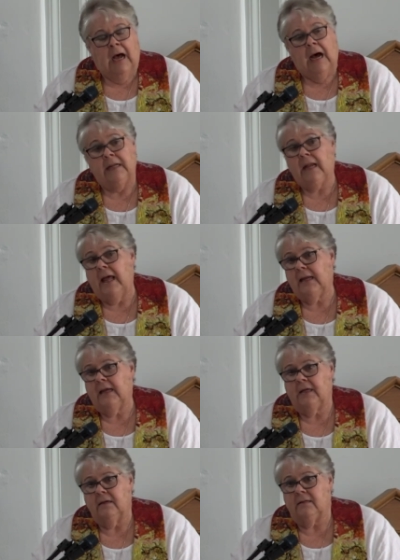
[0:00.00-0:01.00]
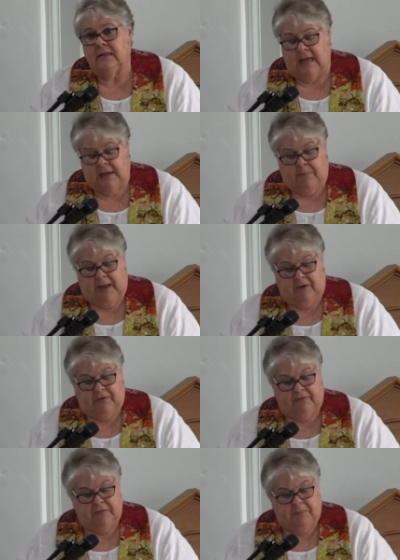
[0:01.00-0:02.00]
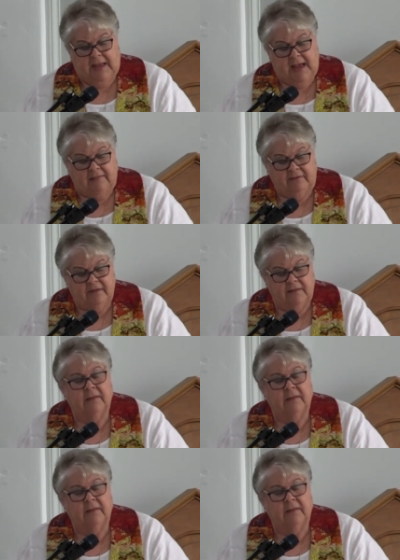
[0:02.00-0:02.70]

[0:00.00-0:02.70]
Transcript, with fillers: Unlike the empires of the past,